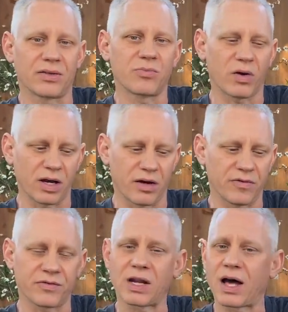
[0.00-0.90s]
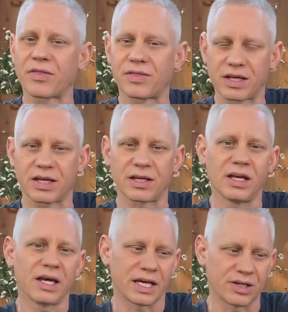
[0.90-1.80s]
one of, if not the
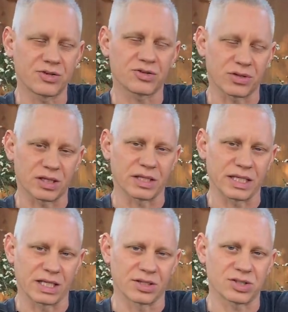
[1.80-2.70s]
industry leading